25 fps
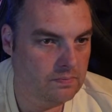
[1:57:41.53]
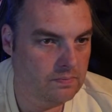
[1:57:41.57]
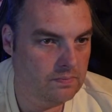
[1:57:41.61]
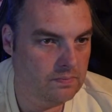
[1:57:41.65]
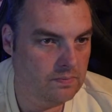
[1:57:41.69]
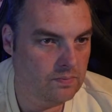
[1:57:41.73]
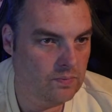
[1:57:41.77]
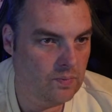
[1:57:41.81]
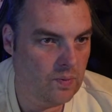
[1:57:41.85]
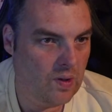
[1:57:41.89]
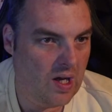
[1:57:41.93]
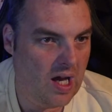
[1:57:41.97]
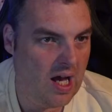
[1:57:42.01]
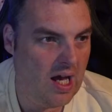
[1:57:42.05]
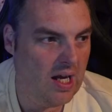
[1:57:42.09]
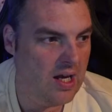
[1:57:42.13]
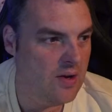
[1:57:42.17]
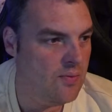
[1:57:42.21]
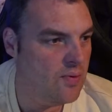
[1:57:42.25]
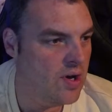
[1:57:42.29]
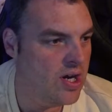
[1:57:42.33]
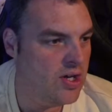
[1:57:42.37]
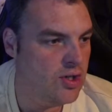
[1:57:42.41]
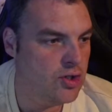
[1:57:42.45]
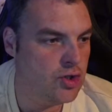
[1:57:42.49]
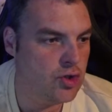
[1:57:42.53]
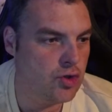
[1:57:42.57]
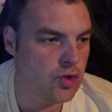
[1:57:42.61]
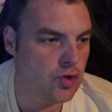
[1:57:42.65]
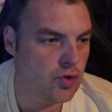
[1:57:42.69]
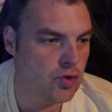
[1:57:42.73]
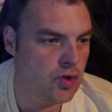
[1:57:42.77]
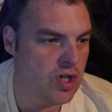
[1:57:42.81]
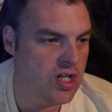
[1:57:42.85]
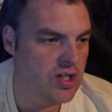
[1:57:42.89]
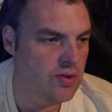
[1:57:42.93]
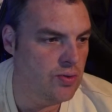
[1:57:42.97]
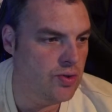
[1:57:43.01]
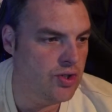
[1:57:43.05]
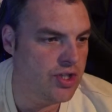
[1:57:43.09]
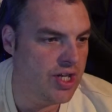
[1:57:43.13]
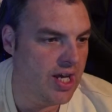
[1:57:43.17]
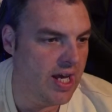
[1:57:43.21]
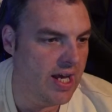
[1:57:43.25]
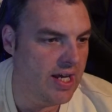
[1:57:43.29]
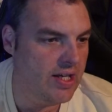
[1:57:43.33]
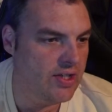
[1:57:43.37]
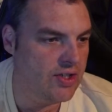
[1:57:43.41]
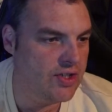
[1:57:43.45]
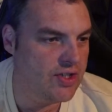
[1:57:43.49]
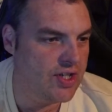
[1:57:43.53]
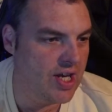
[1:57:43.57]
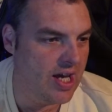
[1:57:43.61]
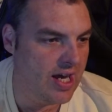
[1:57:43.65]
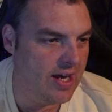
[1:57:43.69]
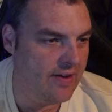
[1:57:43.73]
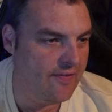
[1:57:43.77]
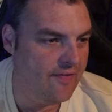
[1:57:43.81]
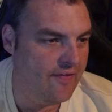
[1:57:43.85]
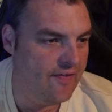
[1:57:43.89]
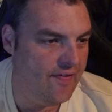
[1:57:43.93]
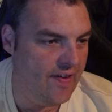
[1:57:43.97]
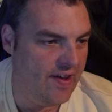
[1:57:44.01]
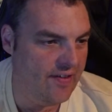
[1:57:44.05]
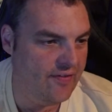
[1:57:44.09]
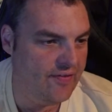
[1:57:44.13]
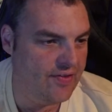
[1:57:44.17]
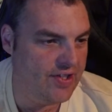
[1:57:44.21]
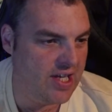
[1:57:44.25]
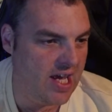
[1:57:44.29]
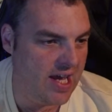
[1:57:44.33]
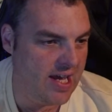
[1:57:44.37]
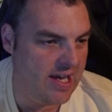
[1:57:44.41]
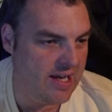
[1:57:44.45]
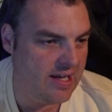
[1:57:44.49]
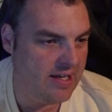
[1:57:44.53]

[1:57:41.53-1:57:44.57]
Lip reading: Harley Reid drills it inside 50.